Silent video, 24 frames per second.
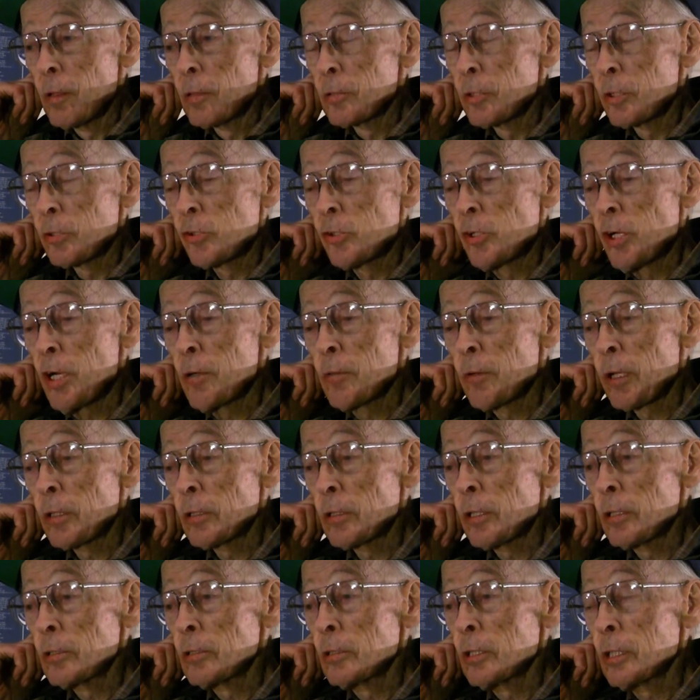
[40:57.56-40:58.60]
it's a shame
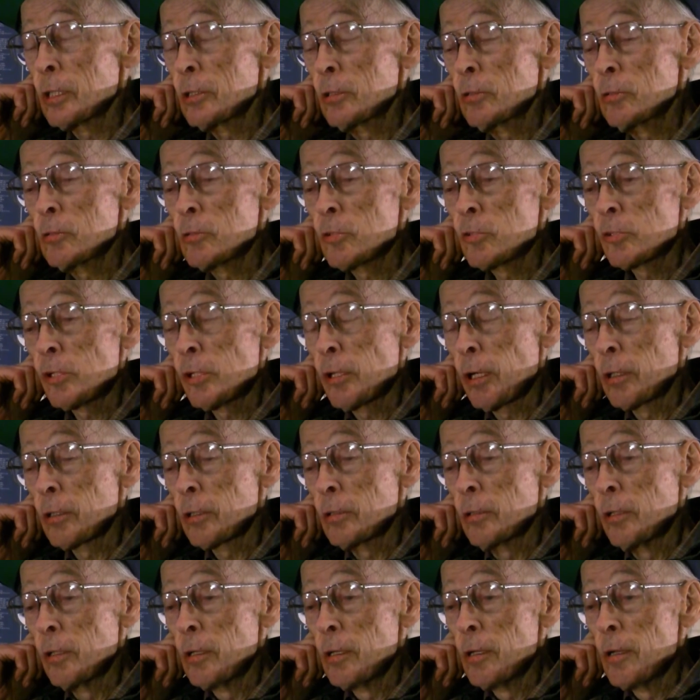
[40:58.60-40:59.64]
that they couldn't sell it.
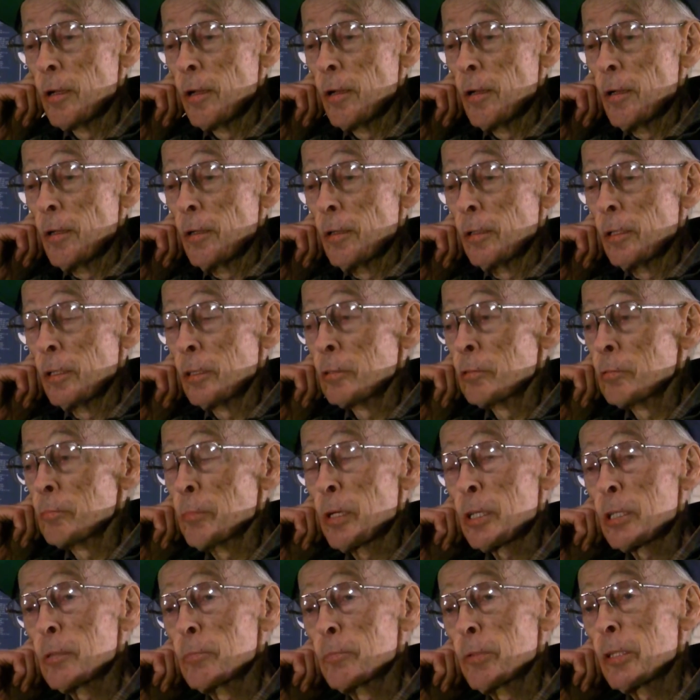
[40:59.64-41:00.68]
It would
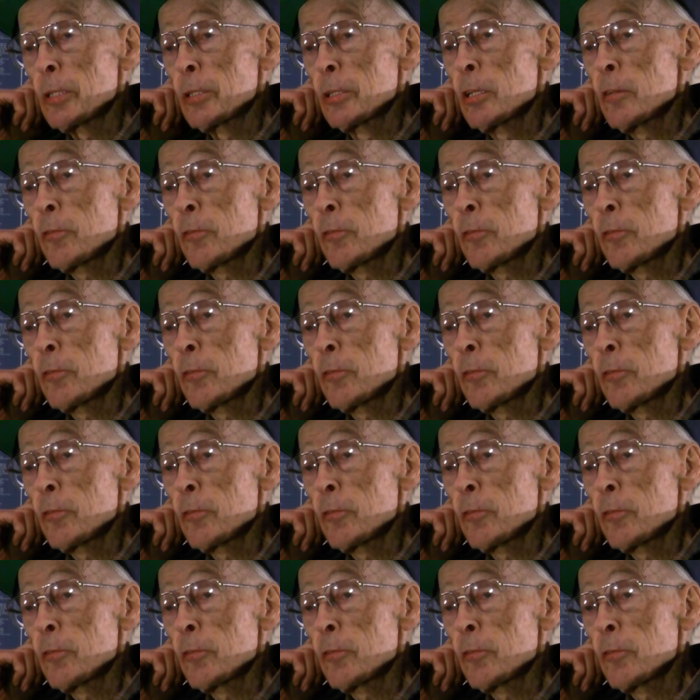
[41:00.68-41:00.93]
make a big